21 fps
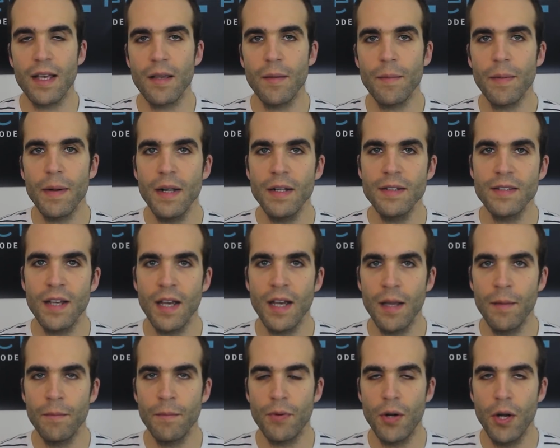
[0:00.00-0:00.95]
Compile
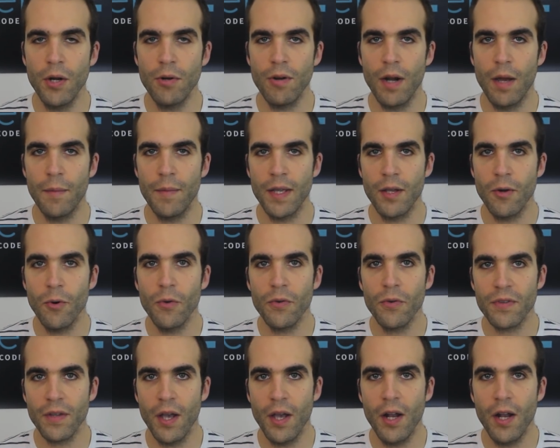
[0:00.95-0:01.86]
time programming also